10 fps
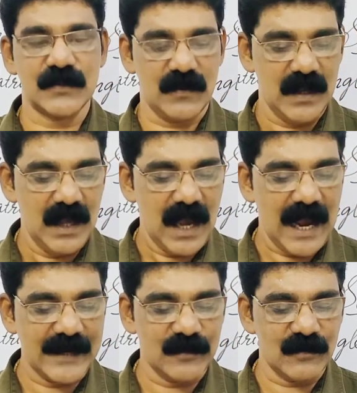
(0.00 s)
So
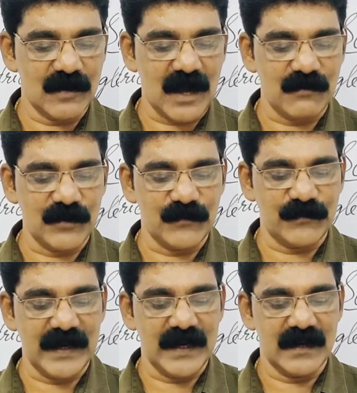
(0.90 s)
I know how you
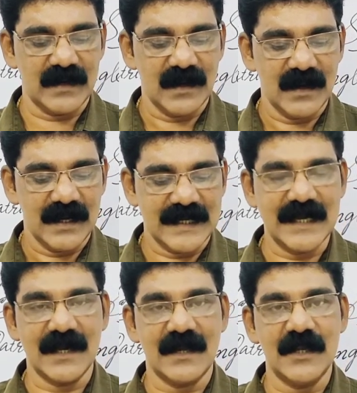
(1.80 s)
feel.
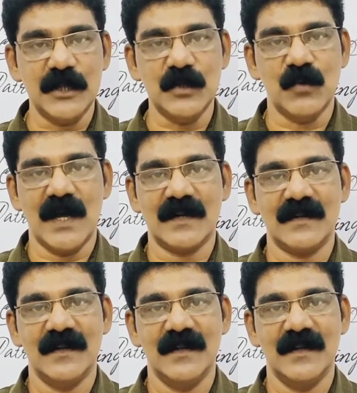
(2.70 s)
Here you are.